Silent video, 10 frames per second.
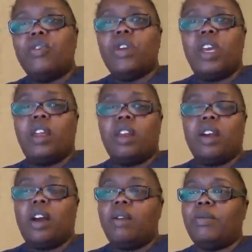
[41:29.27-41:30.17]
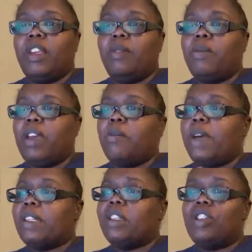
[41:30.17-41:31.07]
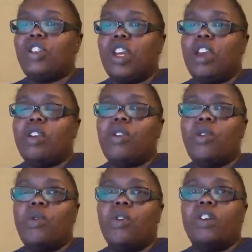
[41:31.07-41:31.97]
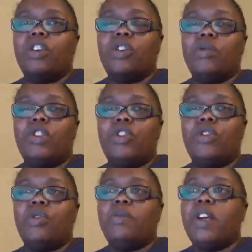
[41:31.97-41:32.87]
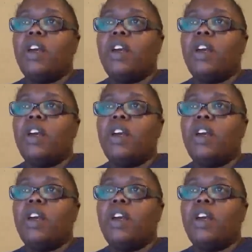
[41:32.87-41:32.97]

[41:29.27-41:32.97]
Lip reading: You can leave me a message here on YouTube.